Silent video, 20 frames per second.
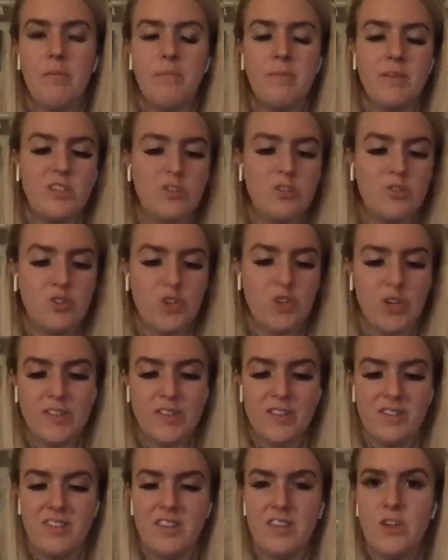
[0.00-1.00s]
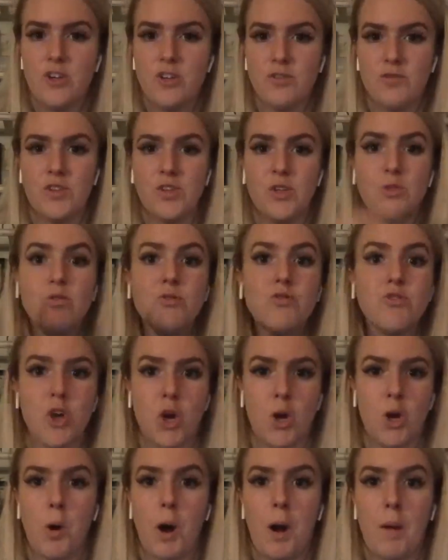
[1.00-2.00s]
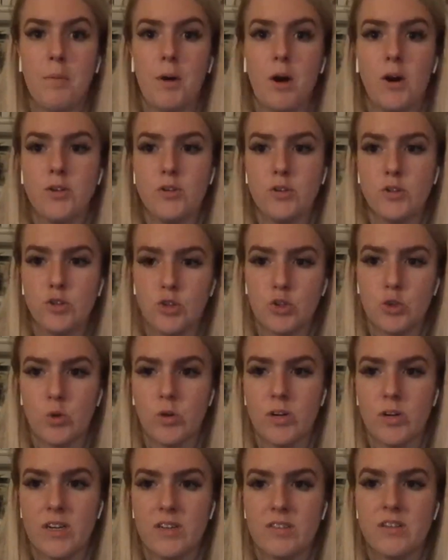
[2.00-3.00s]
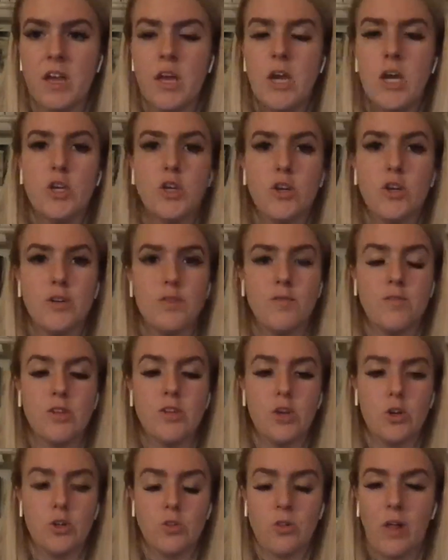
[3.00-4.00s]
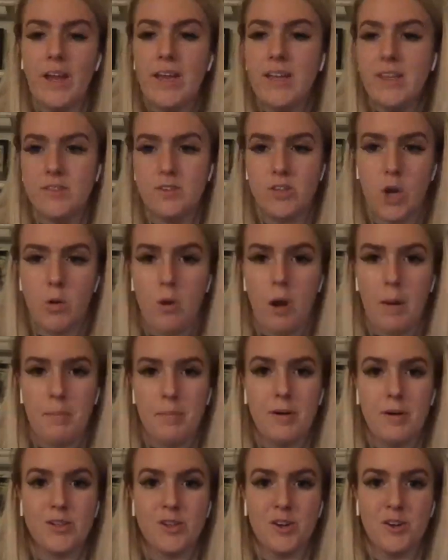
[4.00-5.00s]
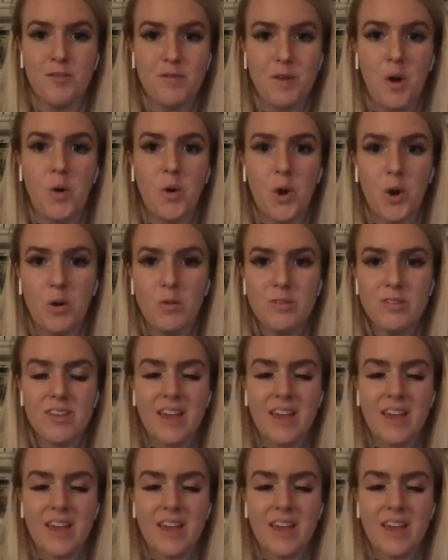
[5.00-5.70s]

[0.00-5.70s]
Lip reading: you start to see your views go up on your stories, your likes go up on your photos.